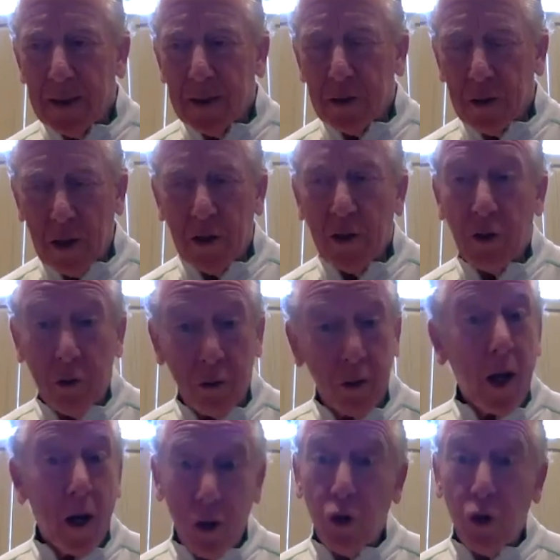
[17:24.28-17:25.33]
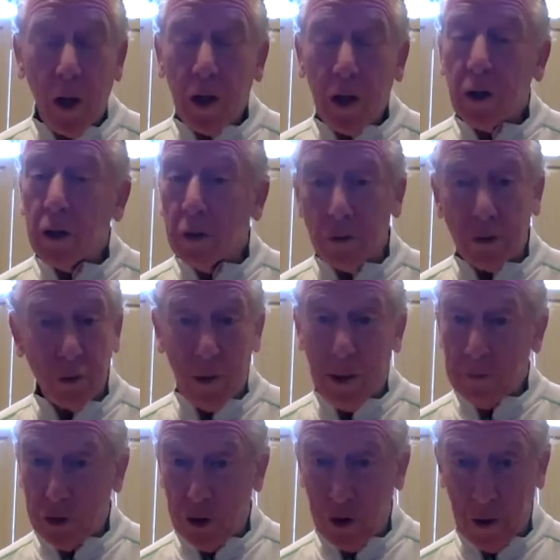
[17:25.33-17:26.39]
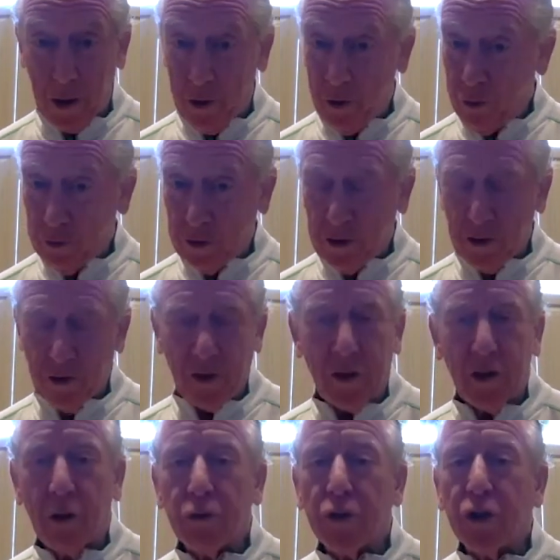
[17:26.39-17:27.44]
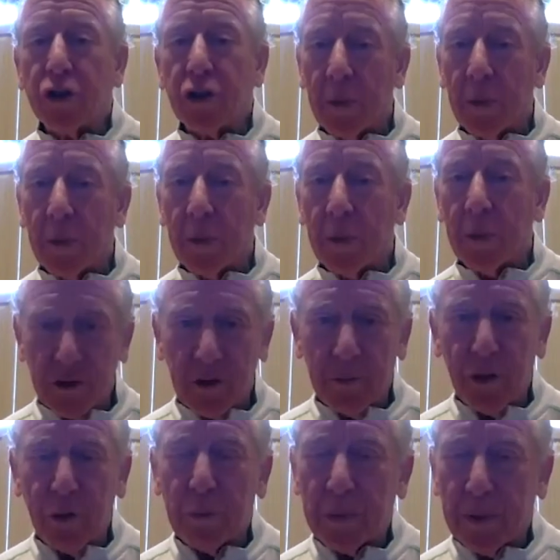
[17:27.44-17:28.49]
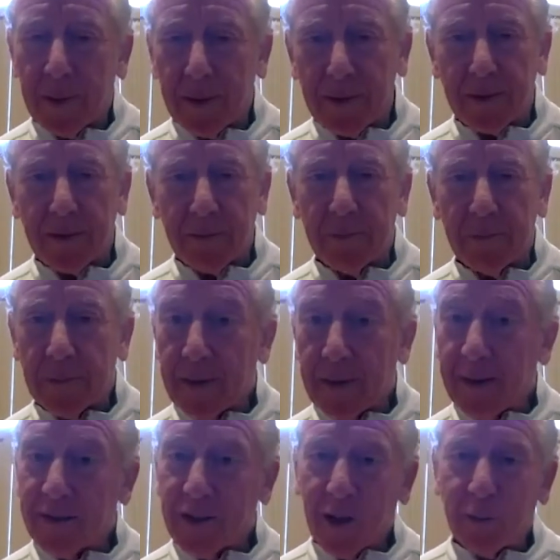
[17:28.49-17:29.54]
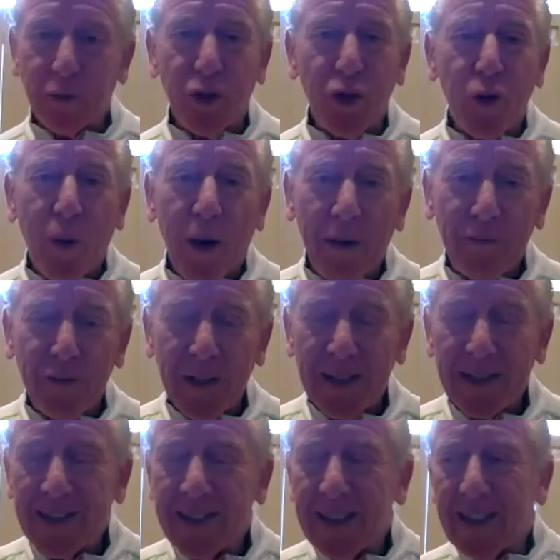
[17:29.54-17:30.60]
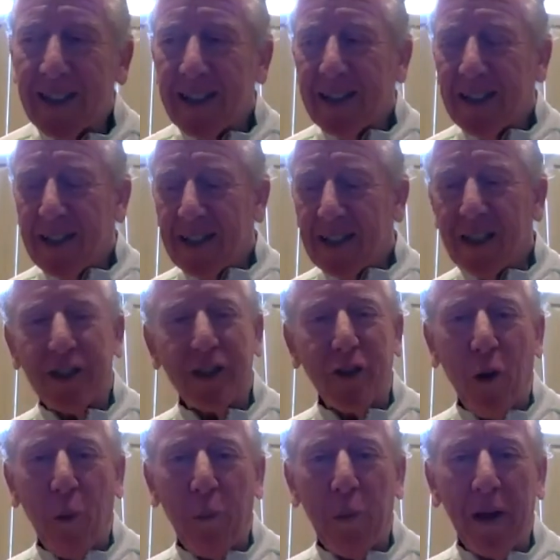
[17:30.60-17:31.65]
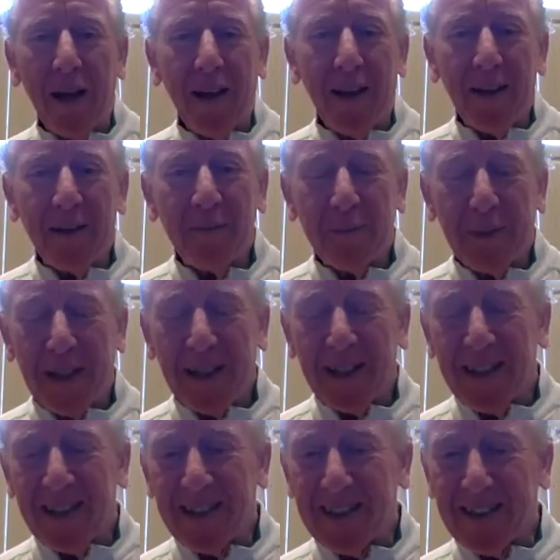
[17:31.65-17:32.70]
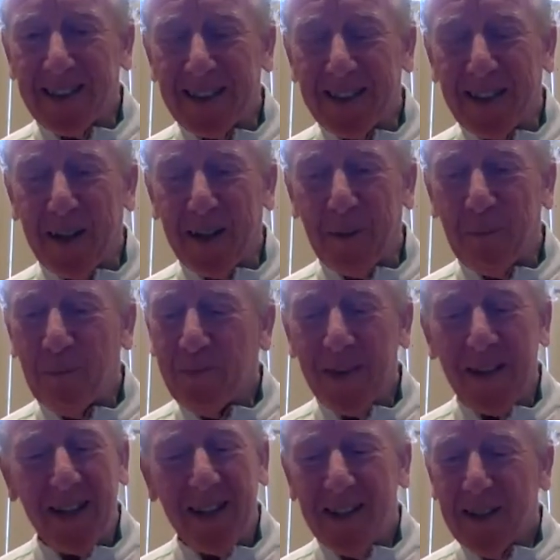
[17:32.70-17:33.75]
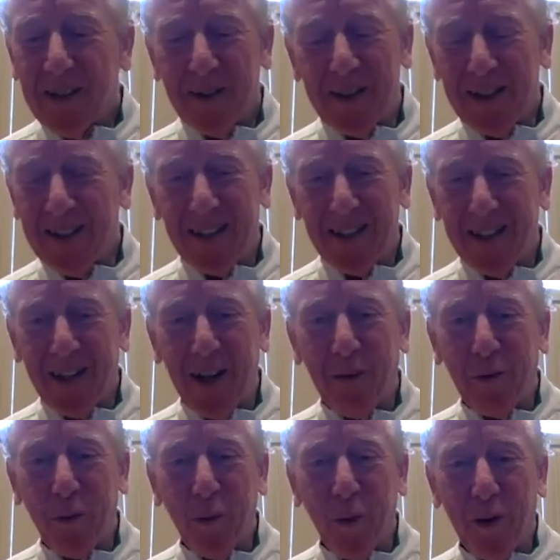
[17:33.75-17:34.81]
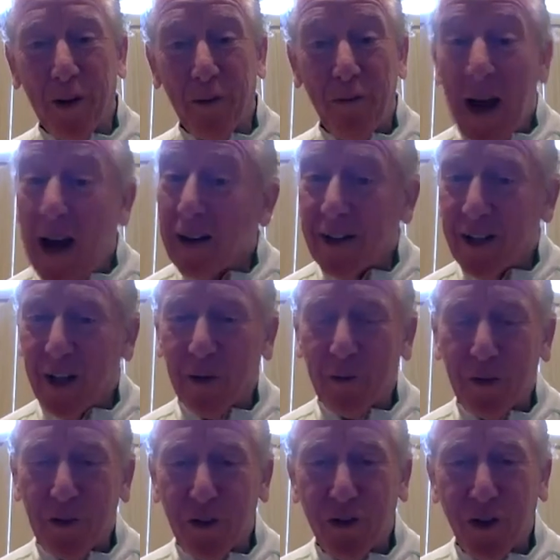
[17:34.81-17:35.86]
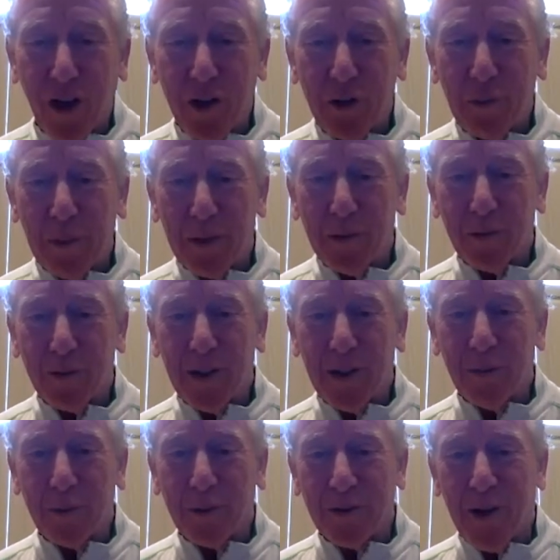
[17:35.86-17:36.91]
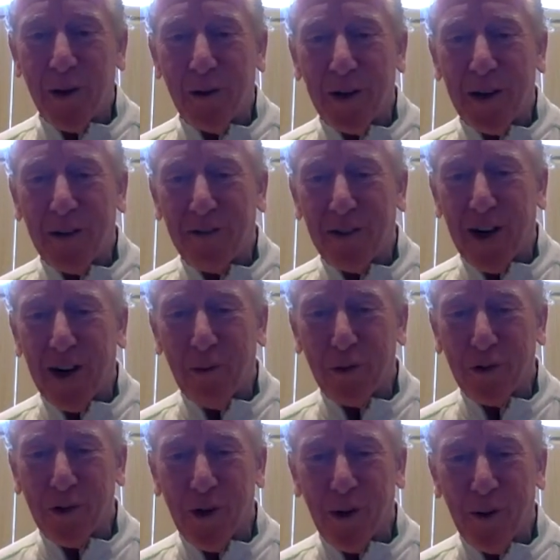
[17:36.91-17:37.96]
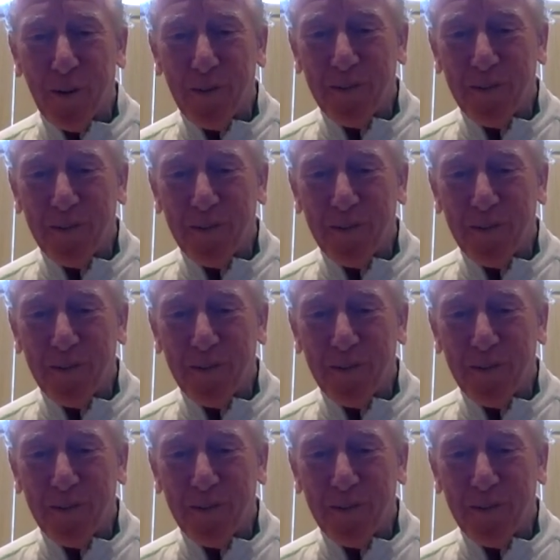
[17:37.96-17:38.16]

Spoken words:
You got a new head coach, so obviously you got new assistant coaches. They bring in some new players, a lot of times a new offense. This is going to be it, but it just it never worked. It finally did for the Saints, but it was long after I was gone.